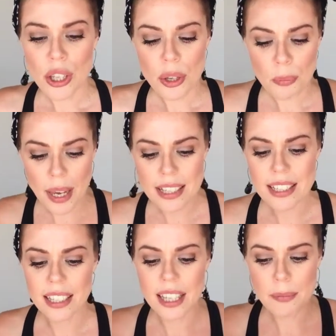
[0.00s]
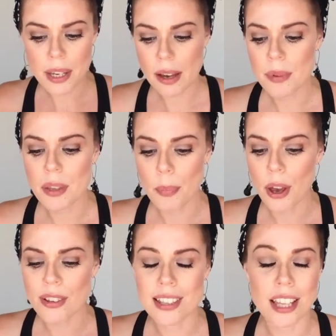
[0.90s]
You basically are becoming the
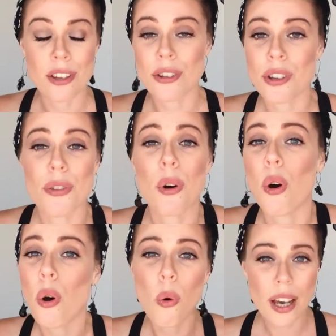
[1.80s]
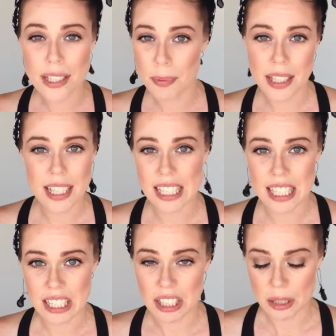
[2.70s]
person that you know you've always been
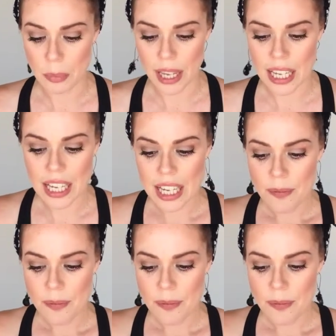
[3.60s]
destined to be.